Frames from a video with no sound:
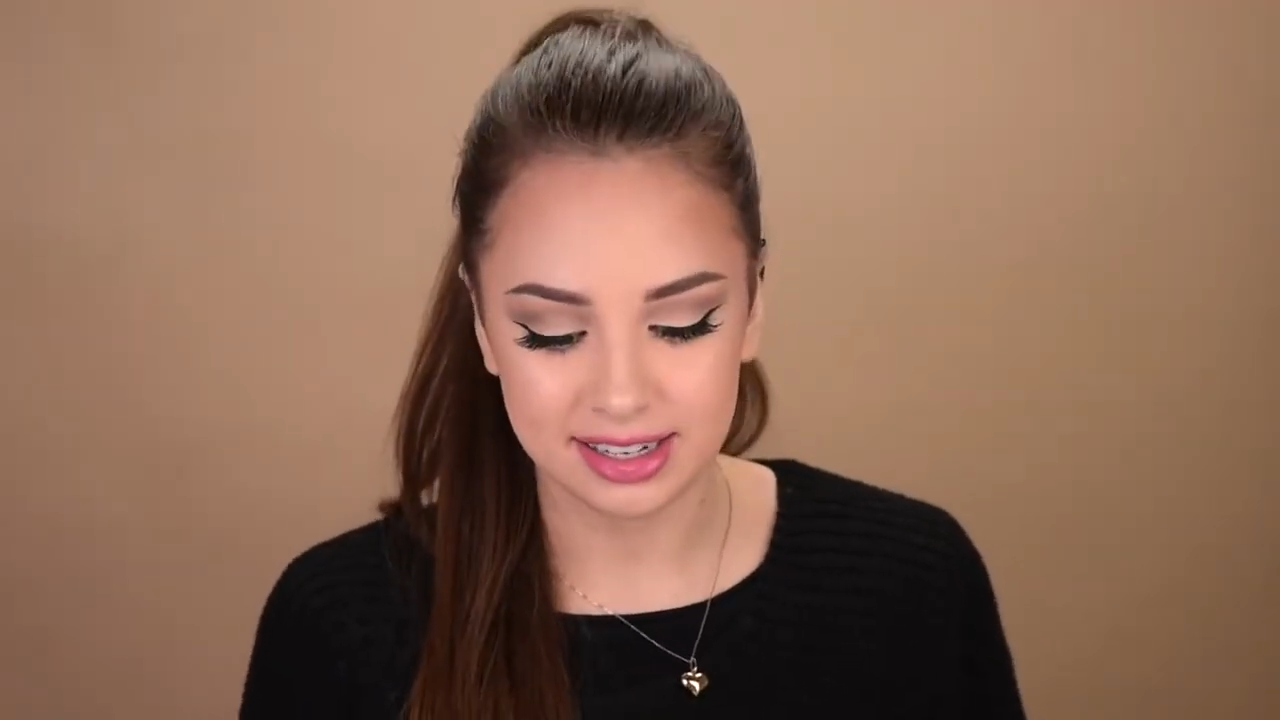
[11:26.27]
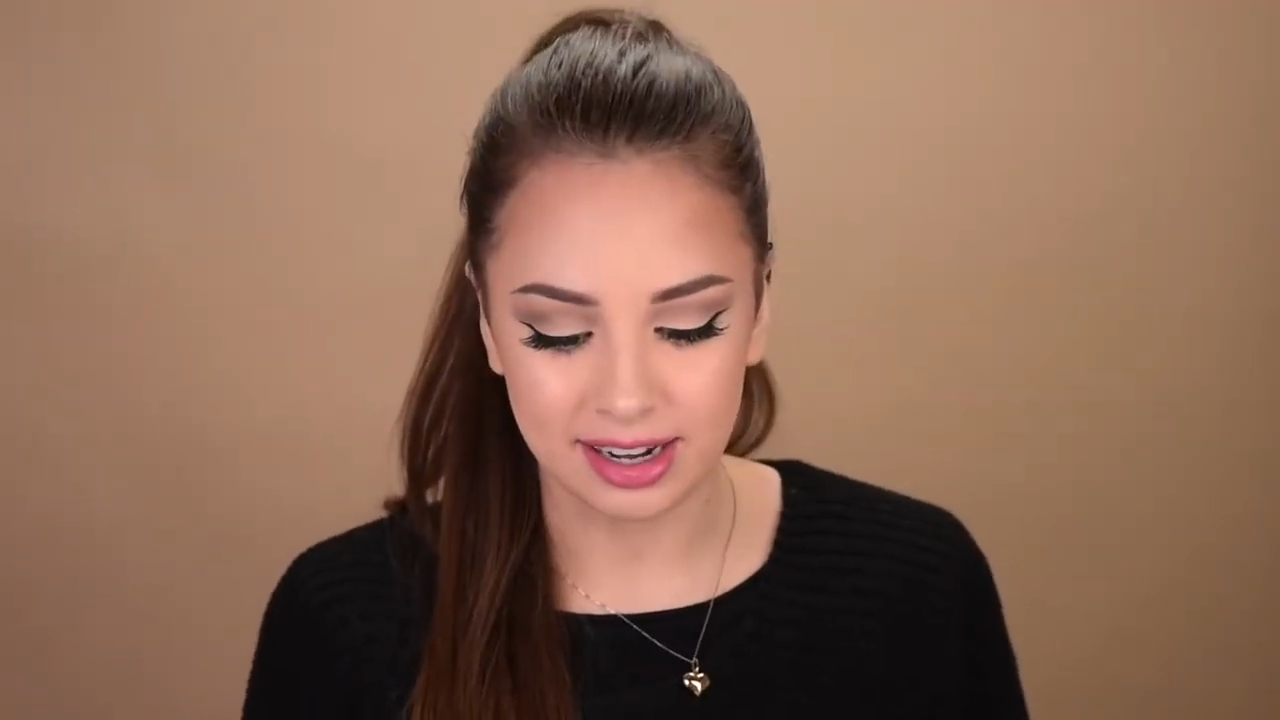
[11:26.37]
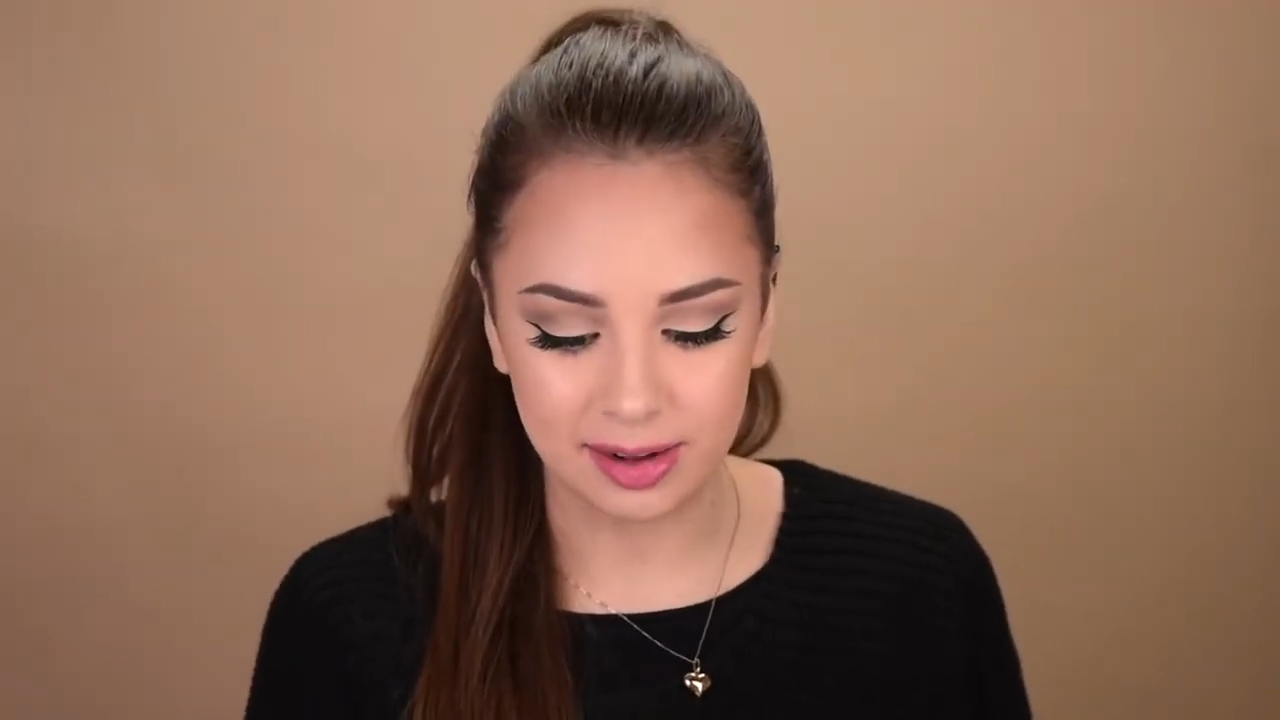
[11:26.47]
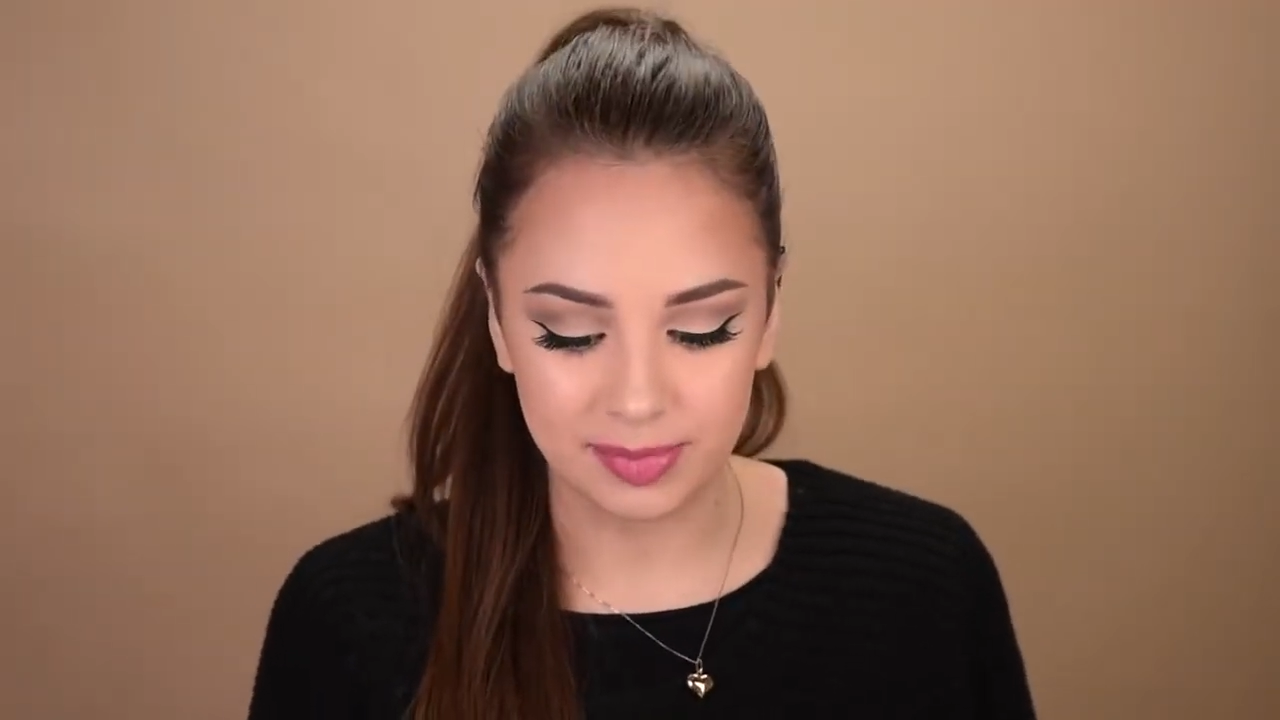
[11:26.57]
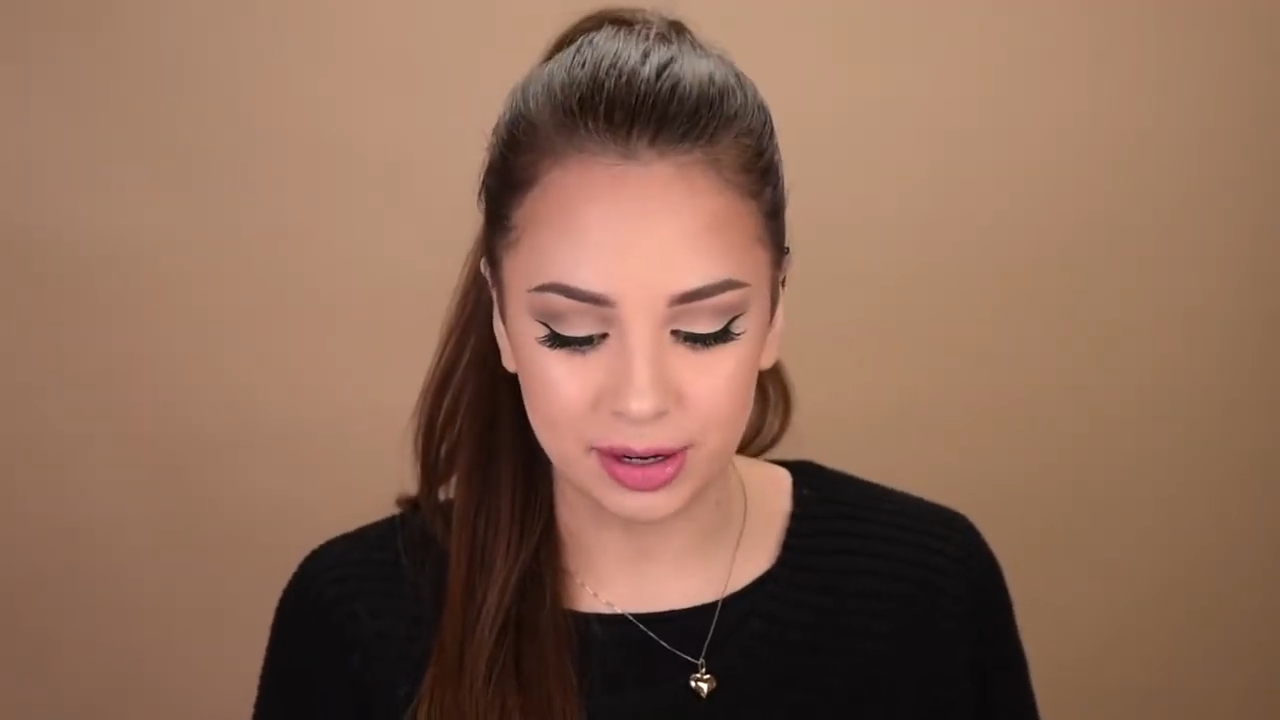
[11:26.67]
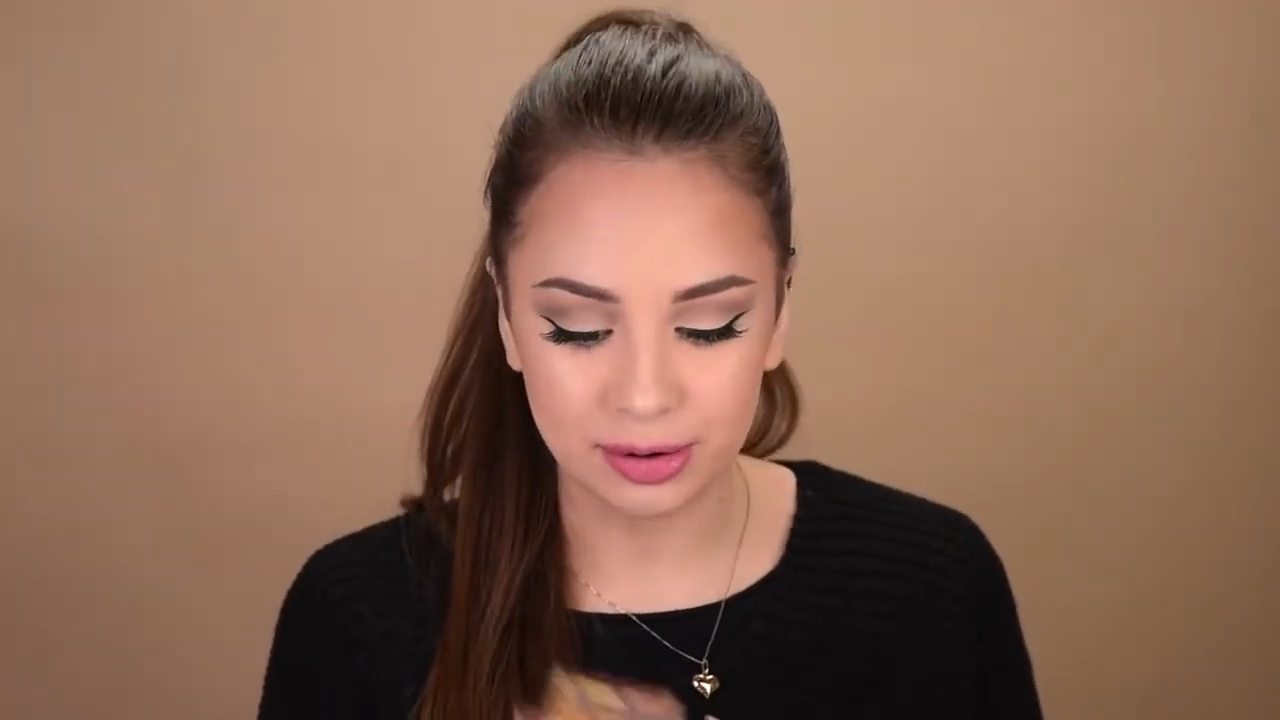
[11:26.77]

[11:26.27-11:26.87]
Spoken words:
the